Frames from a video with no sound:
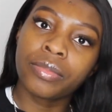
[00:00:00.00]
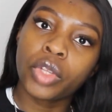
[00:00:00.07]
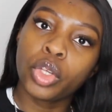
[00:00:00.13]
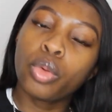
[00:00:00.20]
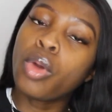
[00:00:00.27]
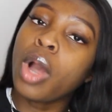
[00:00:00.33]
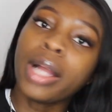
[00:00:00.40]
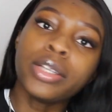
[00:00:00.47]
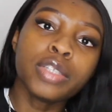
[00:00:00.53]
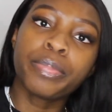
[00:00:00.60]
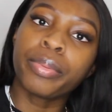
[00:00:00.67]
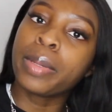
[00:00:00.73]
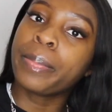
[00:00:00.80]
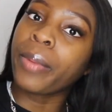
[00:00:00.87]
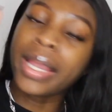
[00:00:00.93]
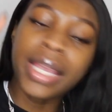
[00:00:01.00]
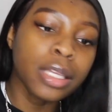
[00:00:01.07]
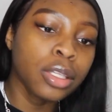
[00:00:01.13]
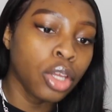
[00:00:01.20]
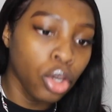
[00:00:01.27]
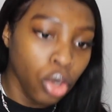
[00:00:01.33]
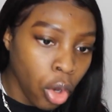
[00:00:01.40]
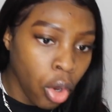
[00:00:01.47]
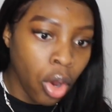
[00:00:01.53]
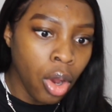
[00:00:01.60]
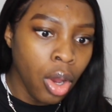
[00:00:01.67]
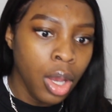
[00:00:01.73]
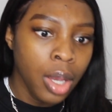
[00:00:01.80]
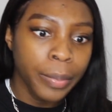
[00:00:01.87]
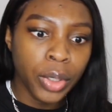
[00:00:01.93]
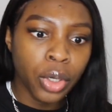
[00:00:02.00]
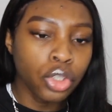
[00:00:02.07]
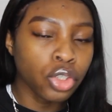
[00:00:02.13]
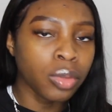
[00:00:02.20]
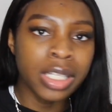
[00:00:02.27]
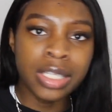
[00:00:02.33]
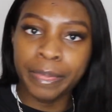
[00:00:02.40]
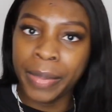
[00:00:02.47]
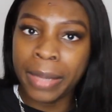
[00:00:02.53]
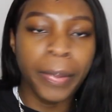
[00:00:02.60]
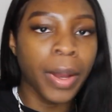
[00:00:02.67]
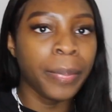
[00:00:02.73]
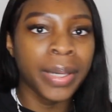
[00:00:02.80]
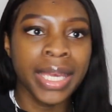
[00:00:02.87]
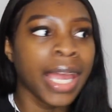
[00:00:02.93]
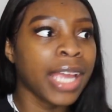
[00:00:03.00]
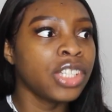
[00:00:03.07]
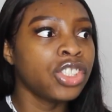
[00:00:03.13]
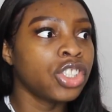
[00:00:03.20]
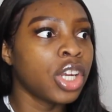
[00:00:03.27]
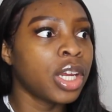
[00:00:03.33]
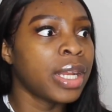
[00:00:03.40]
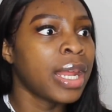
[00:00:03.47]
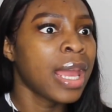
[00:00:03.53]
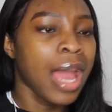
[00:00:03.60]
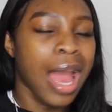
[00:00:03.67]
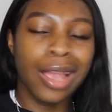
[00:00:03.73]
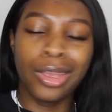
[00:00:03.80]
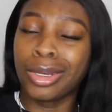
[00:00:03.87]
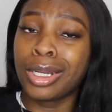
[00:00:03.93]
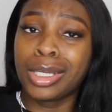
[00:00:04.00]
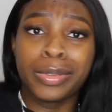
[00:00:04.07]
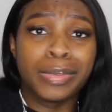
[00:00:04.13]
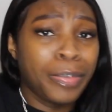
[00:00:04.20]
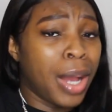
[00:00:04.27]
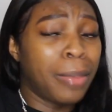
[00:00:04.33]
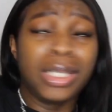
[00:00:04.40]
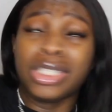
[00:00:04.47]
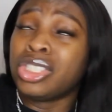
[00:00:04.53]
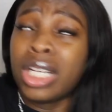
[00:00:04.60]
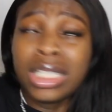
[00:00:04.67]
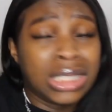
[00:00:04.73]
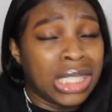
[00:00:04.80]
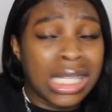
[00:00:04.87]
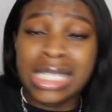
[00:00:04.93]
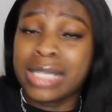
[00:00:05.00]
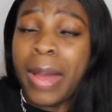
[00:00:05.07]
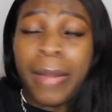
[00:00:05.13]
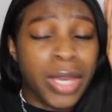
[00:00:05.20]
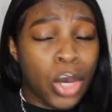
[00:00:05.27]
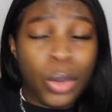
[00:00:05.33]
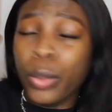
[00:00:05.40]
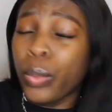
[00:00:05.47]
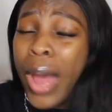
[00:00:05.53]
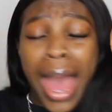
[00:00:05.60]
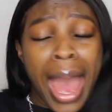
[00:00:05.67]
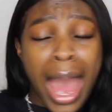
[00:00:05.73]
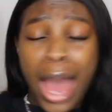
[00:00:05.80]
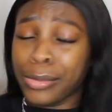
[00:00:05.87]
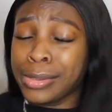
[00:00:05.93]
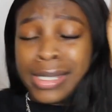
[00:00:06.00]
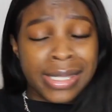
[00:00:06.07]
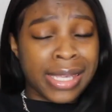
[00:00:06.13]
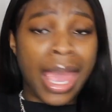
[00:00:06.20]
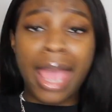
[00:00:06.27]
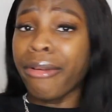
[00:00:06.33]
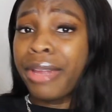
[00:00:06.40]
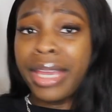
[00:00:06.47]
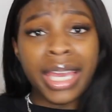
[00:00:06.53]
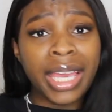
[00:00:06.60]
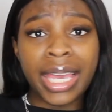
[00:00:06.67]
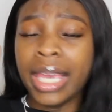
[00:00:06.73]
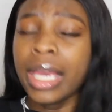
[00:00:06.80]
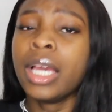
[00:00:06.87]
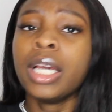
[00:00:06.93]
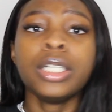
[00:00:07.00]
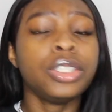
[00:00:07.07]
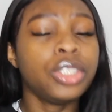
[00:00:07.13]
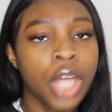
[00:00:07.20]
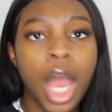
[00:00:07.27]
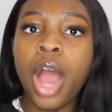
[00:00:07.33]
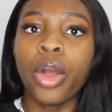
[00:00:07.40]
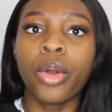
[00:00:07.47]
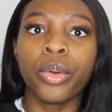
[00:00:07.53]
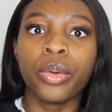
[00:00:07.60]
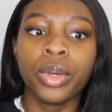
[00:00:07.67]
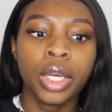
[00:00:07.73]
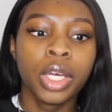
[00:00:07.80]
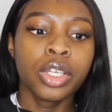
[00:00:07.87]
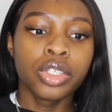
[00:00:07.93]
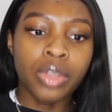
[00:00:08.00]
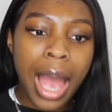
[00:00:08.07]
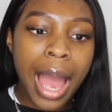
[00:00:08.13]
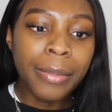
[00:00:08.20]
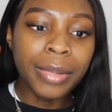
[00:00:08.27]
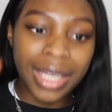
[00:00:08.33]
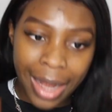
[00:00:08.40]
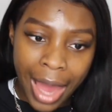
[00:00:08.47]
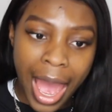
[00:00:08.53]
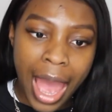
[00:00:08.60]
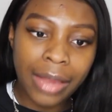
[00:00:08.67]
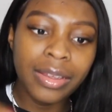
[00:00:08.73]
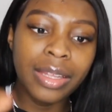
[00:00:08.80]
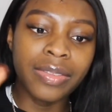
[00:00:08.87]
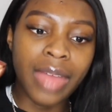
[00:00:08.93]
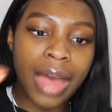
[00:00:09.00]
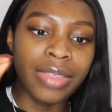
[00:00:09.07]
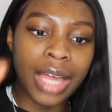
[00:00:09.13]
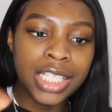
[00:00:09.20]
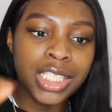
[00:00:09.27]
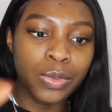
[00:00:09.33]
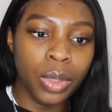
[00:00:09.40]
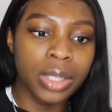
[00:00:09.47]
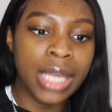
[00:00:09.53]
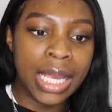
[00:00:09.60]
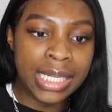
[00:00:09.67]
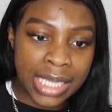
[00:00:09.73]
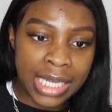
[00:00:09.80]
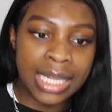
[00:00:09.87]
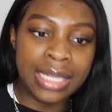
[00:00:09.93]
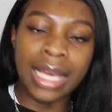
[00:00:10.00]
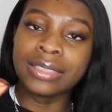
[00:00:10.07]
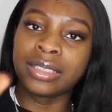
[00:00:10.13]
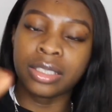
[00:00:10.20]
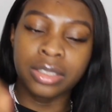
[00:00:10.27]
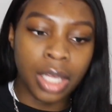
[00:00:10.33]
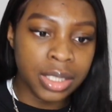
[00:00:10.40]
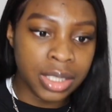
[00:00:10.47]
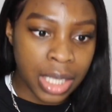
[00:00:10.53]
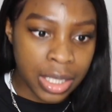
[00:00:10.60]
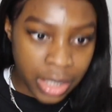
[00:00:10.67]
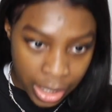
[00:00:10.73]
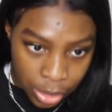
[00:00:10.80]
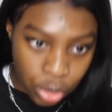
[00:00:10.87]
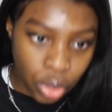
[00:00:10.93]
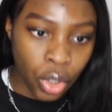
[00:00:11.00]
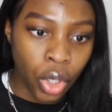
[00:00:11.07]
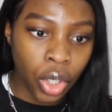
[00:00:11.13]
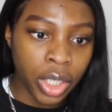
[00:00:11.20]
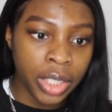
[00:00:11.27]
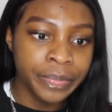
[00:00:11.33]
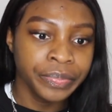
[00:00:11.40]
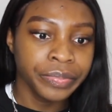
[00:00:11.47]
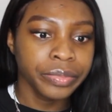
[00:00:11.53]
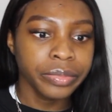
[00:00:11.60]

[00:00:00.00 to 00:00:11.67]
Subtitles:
You can't just be breaking the law because you're this big publication and you're gonna publish nasty things about me. Oh wow, scary. No. So I'm glad that that's what they did and that's the stance that they took.